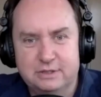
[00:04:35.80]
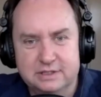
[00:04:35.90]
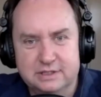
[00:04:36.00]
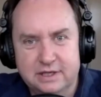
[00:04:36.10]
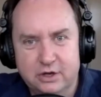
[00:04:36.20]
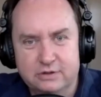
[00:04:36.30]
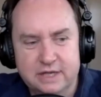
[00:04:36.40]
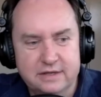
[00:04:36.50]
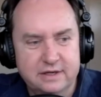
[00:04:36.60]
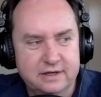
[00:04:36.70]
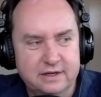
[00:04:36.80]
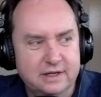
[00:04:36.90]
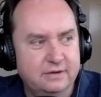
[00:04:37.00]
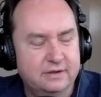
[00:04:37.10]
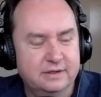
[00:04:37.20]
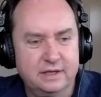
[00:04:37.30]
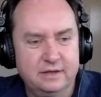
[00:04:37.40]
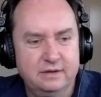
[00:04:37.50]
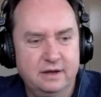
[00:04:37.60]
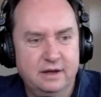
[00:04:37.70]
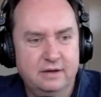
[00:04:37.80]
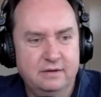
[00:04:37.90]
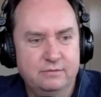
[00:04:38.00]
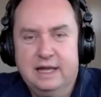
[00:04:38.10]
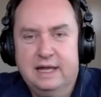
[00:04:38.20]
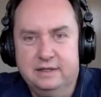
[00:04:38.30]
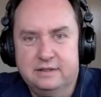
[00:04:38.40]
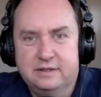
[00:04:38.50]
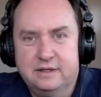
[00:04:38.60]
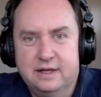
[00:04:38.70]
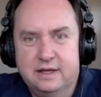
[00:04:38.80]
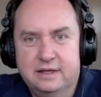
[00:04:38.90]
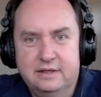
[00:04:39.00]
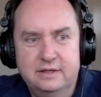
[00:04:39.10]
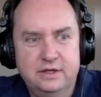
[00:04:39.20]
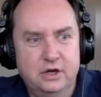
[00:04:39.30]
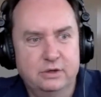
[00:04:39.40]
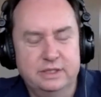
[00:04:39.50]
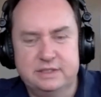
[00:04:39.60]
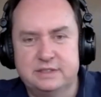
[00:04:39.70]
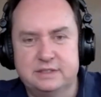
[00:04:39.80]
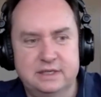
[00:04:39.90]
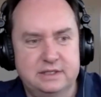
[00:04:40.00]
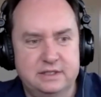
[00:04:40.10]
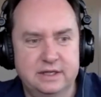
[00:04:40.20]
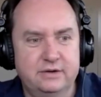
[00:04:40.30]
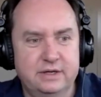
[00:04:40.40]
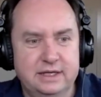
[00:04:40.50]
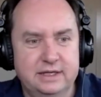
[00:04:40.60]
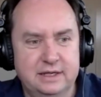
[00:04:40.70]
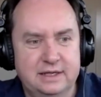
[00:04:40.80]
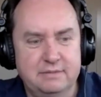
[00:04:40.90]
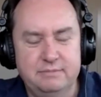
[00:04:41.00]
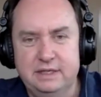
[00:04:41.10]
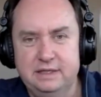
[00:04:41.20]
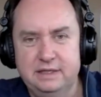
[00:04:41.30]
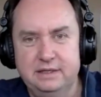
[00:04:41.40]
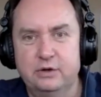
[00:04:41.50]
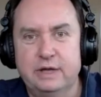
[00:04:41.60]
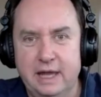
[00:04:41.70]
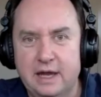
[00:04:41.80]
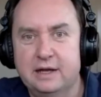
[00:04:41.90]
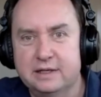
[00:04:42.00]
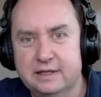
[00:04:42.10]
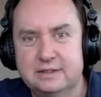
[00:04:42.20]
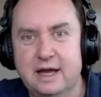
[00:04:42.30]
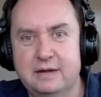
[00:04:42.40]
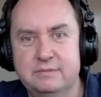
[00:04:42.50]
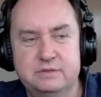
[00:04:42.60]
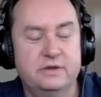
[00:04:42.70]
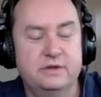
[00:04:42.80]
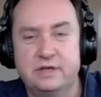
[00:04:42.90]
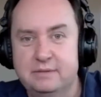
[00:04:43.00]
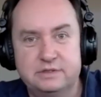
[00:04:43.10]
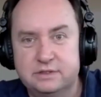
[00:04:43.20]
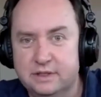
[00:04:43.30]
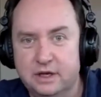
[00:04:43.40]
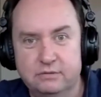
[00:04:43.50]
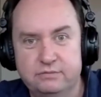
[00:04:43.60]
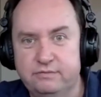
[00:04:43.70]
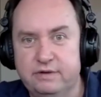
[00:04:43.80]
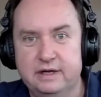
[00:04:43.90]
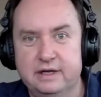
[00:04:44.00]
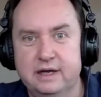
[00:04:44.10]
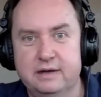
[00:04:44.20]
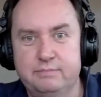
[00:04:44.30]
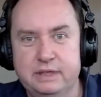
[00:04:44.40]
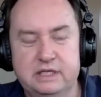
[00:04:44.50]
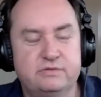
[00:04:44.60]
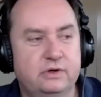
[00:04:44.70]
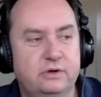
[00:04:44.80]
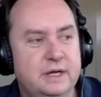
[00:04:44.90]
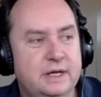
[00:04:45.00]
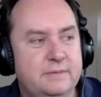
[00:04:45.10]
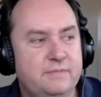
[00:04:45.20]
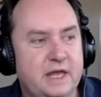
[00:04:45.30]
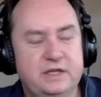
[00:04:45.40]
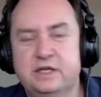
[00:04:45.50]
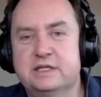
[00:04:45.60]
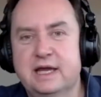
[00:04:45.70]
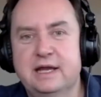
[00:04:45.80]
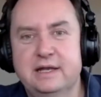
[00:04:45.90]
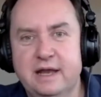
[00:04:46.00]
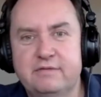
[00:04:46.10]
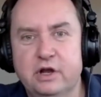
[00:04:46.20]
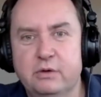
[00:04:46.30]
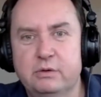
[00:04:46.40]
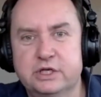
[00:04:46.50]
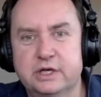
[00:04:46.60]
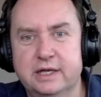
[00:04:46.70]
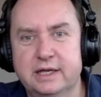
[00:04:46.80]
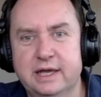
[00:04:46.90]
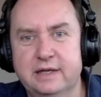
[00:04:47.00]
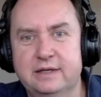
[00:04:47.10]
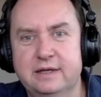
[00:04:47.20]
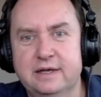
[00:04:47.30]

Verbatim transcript: and CEOs out there can can relate that, you know, it's, it literally it can be, you know, chaotic at times and other times, you know, very uh, peaceful. And you just kind of never know what you're going to get.